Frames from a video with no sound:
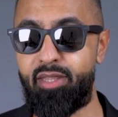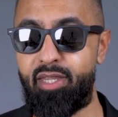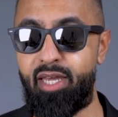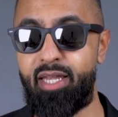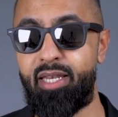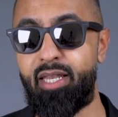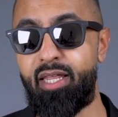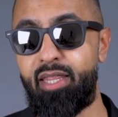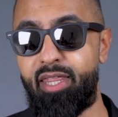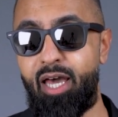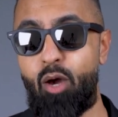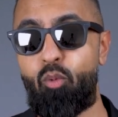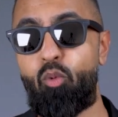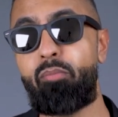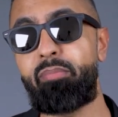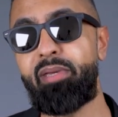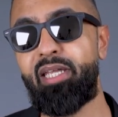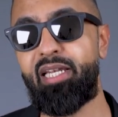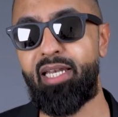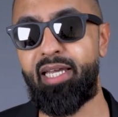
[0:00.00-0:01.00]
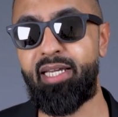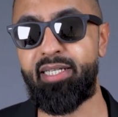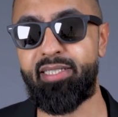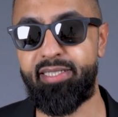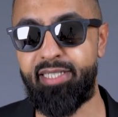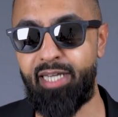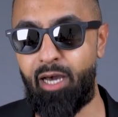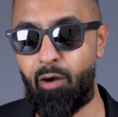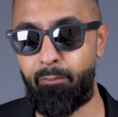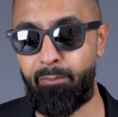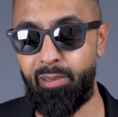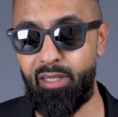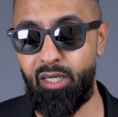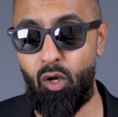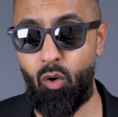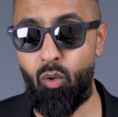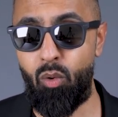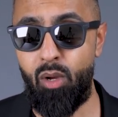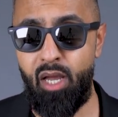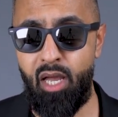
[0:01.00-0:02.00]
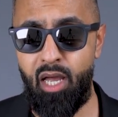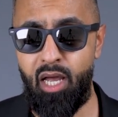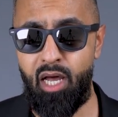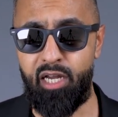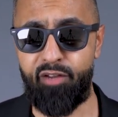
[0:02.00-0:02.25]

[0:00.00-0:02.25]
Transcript: then that will be linked down below.